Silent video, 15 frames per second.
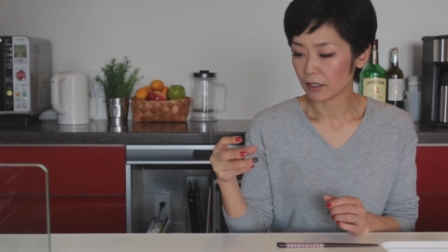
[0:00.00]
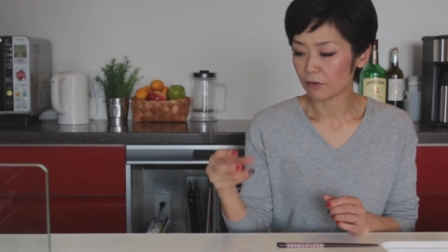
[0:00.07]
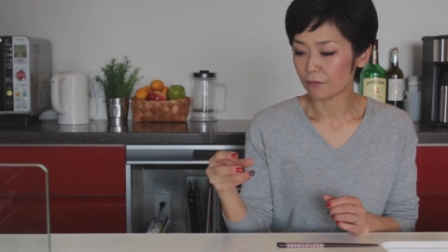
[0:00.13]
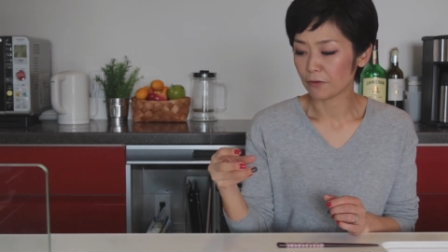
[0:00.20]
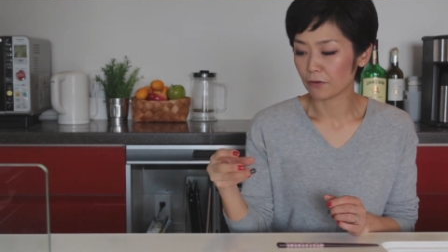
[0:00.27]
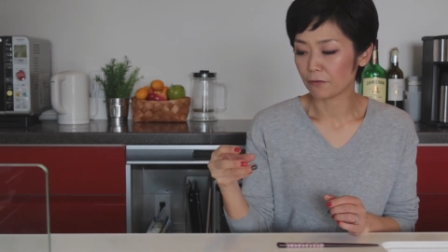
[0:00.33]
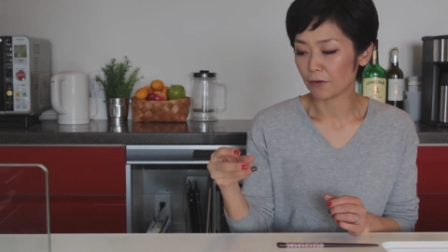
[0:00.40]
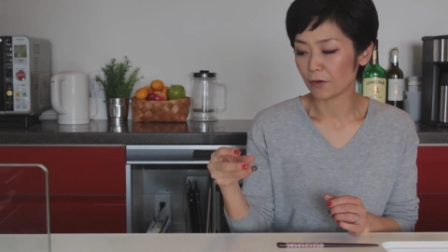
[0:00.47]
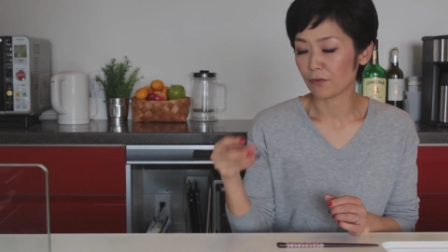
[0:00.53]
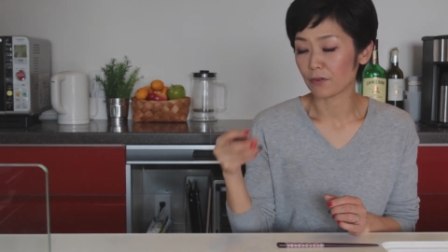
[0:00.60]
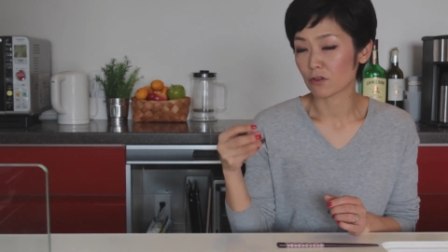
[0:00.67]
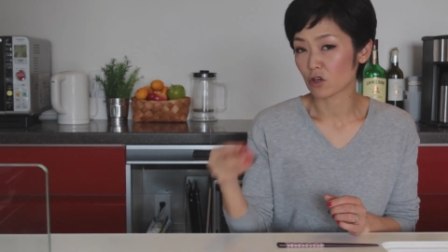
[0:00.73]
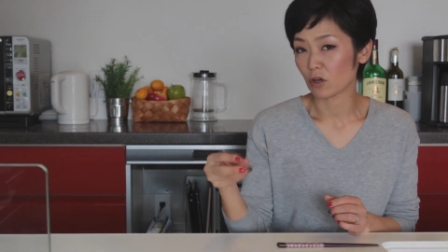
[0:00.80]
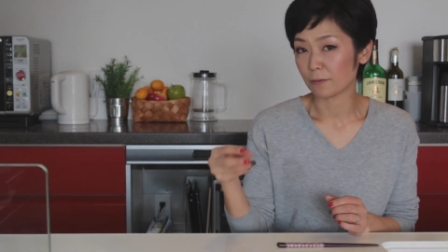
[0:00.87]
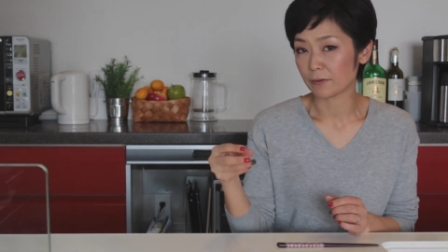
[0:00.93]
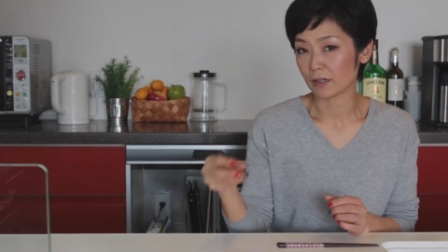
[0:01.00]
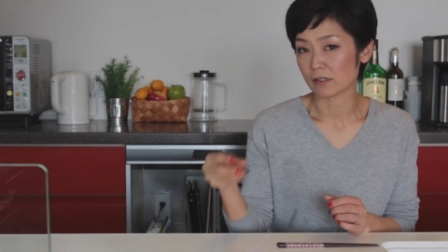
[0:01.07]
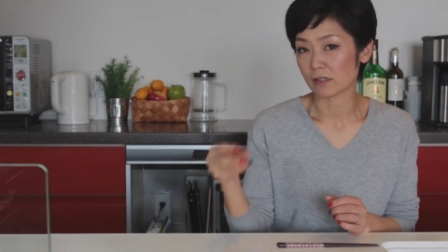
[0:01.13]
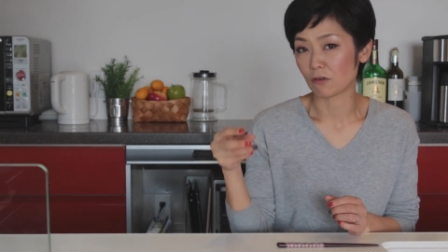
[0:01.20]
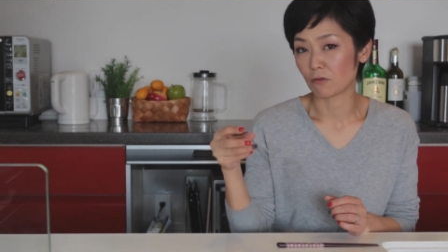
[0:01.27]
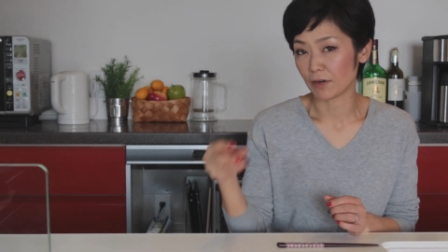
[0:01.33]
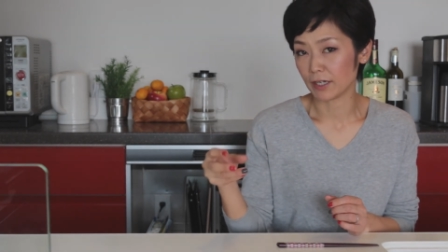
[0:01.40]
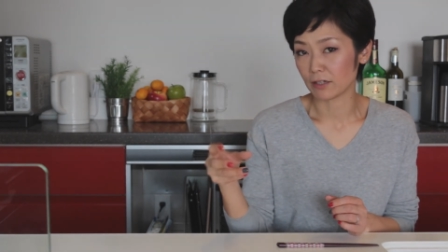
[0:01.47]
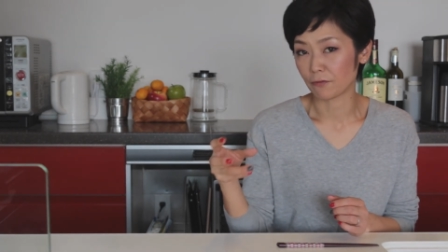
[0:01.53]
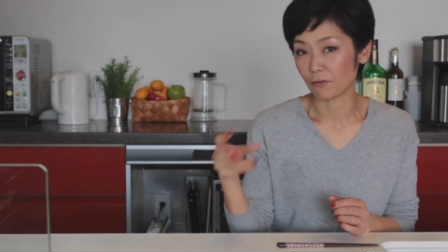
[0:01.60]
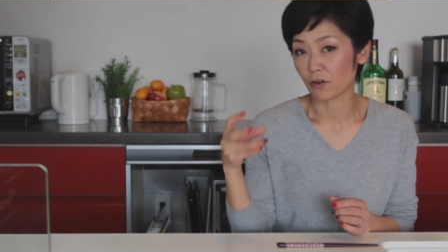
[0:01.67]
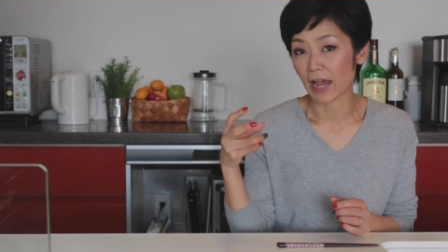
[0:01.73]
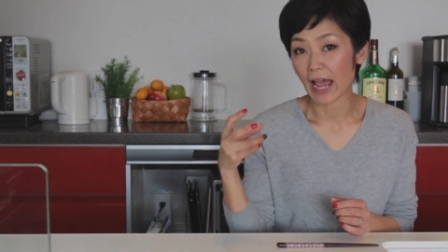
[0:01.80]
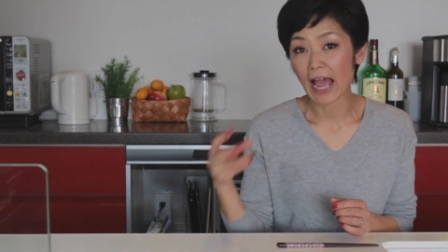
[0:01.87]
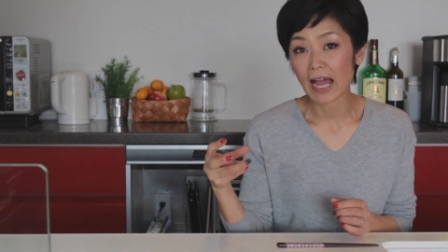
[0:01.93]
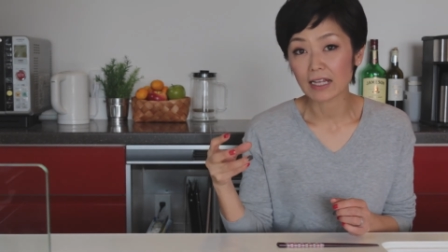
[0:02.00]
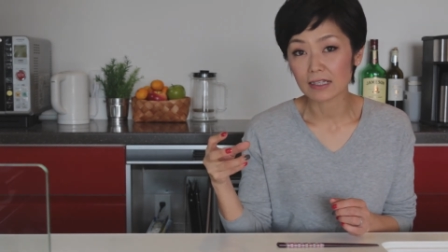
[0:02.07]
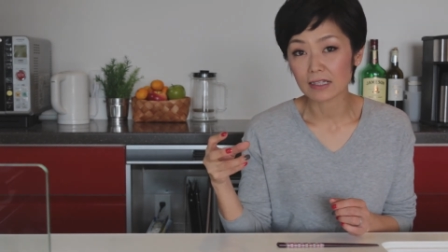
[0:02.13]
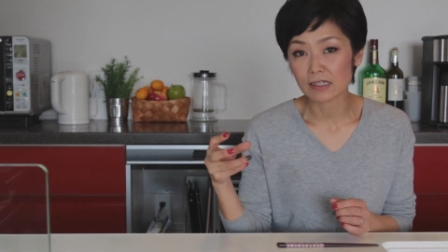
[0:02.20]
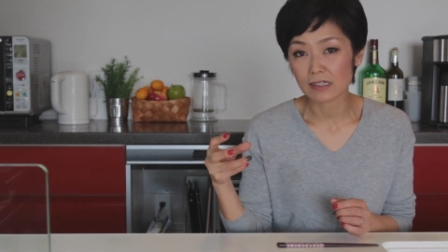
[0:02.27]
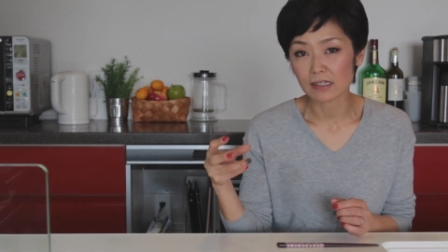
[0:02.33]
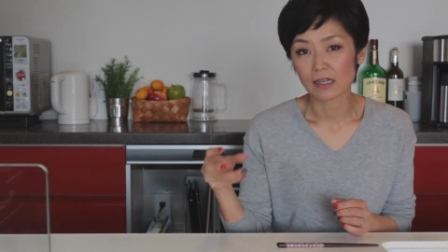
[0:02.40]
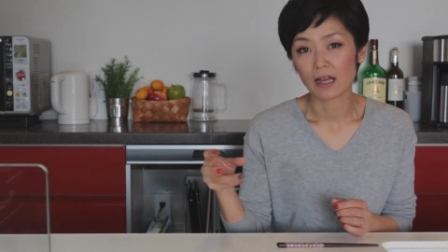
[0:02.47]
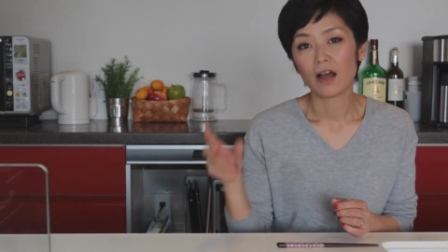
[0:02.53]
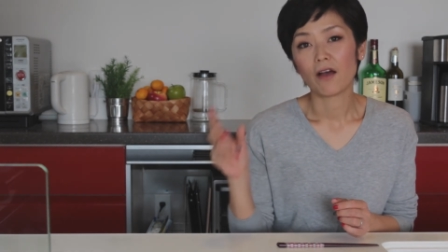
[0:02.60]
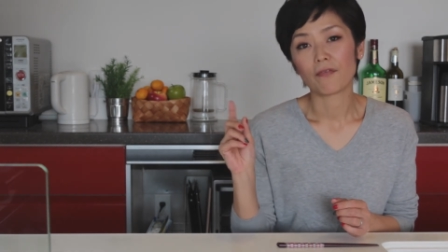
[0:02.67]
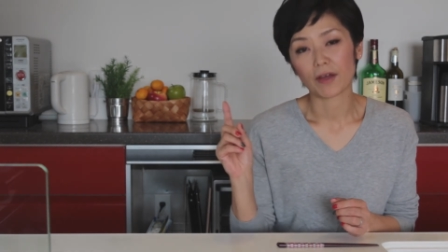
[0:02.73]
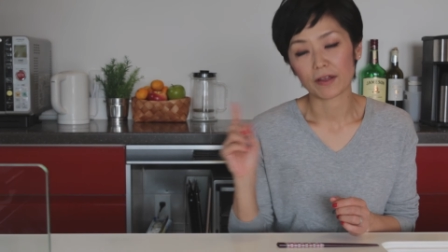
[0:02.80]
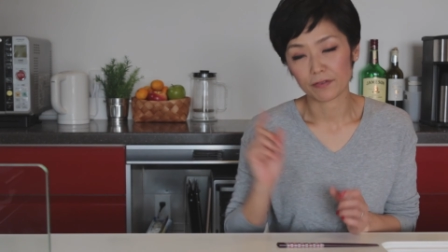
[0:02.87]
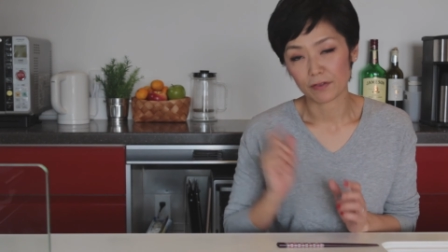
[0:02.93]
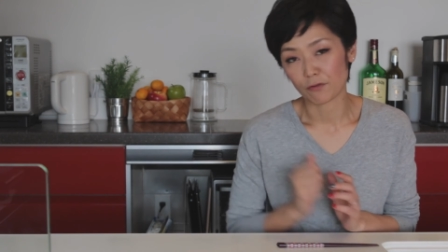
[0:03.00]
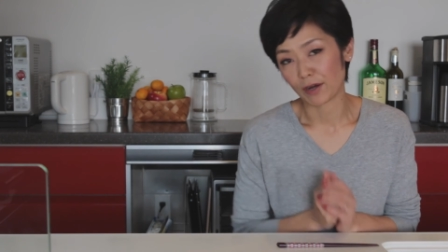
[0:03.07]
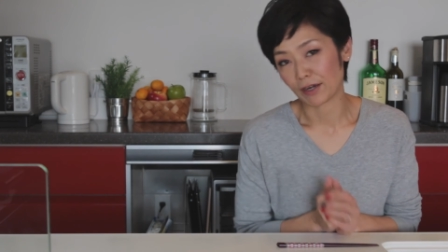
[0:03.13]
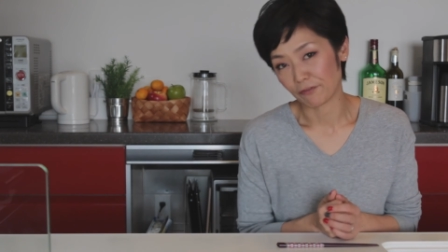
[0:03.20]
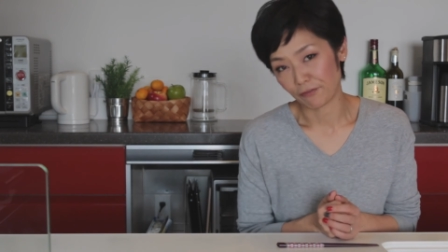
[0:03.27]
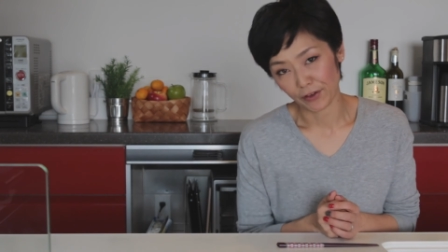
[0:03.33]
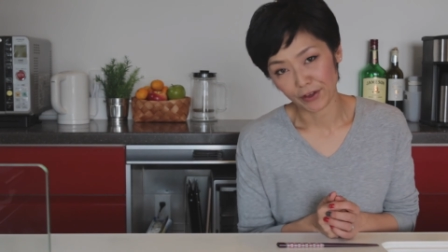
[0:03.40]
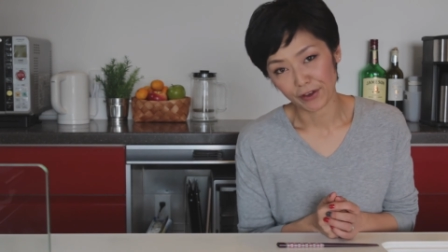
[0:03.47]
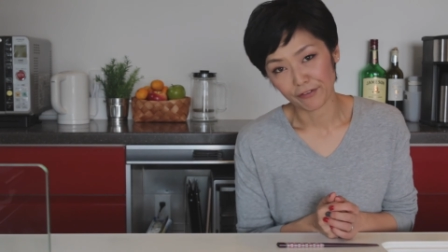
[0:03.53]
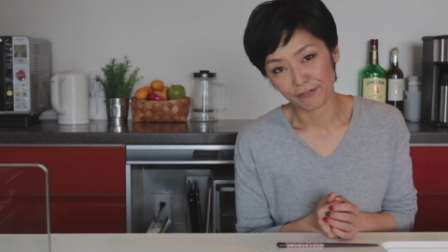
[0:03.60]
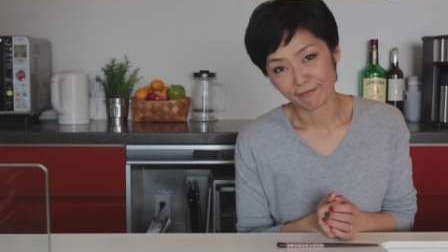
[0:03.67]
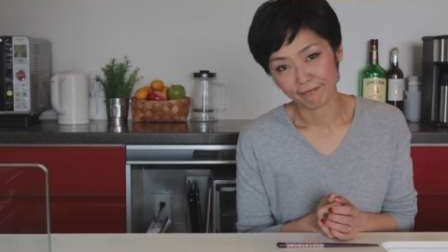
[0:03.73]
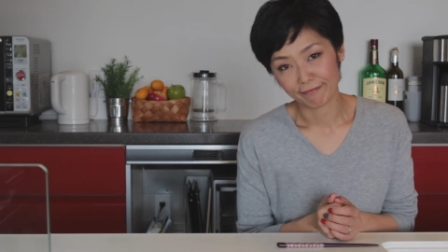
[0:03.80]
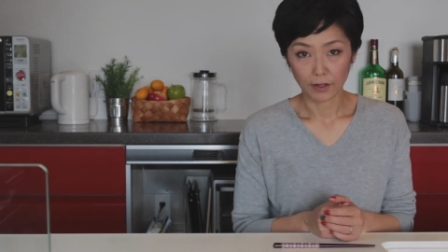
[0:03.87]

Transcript: If you feel the chopsticks are right for your hands, that's the one for you.